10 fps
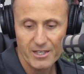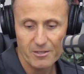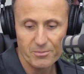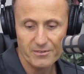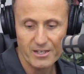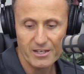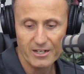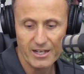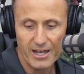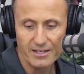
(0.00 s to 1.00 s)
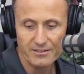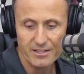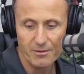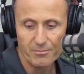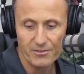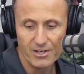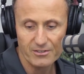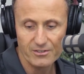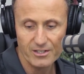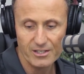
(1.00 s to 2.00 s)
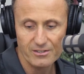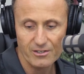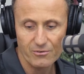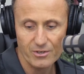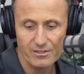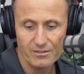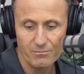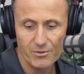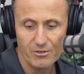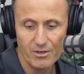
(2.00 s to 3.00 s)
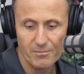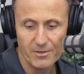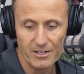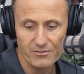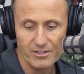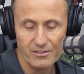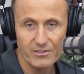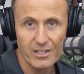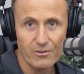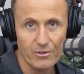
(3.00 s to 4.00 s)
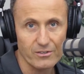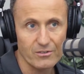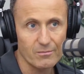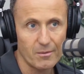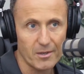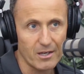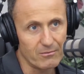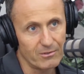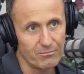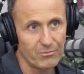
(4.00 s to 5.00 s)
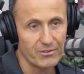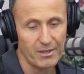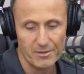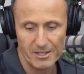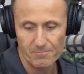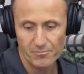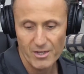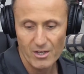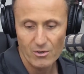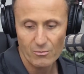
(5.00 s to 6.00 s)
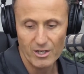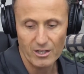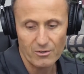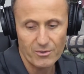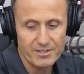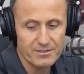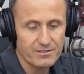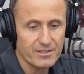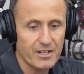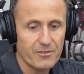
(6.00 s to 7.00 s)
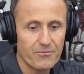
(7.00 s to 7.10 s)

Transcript: In particular, acetate production is increased and butyrate production is decreased. you might be going, well, what does that mean? Well, a recent study